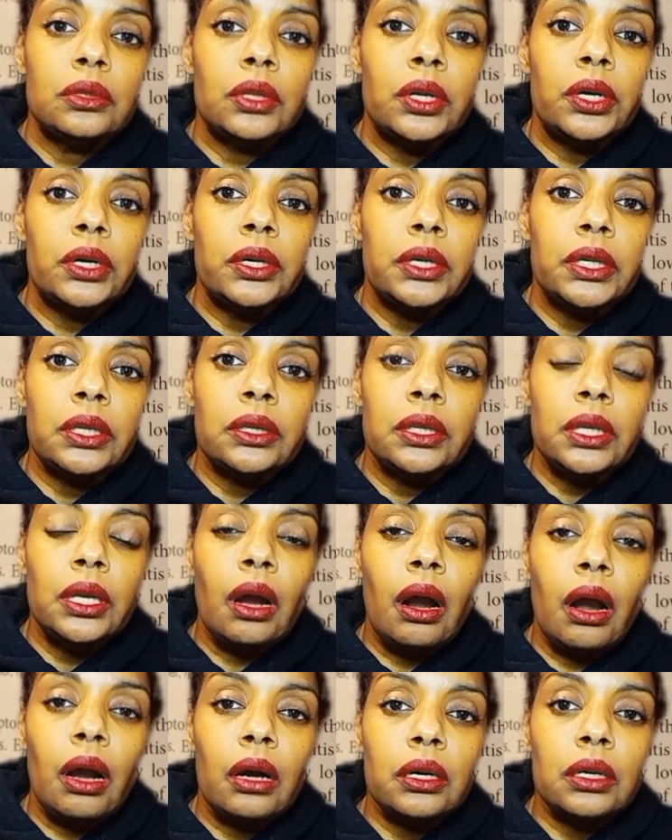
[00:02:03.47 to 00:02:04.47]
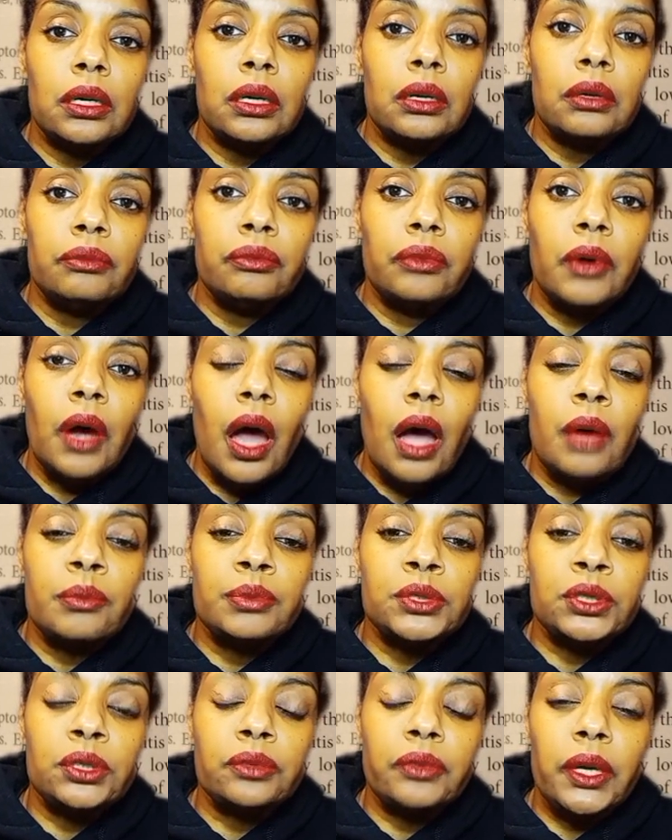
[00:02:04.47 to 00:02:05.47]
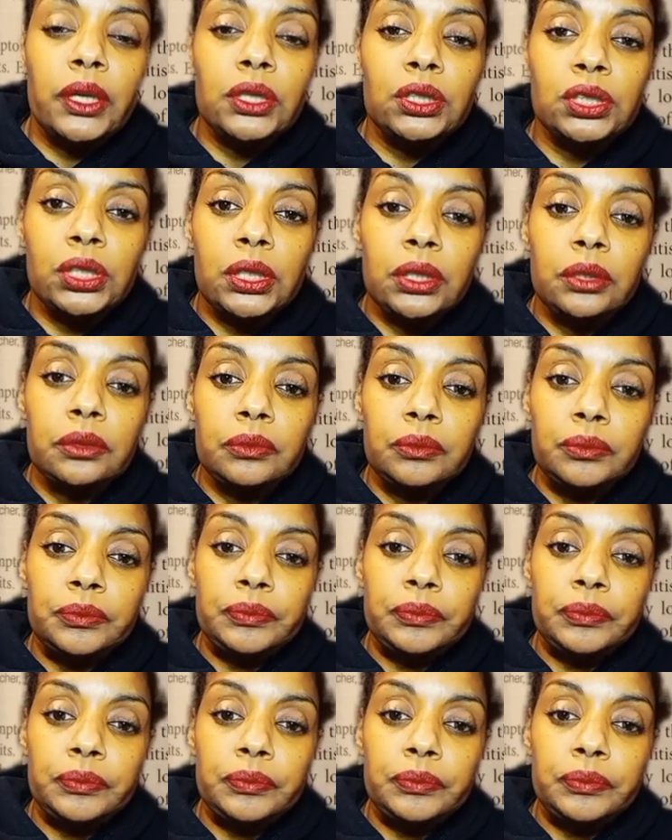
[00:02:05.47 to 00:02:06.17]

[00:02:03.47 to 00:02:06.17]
learning the art of observation.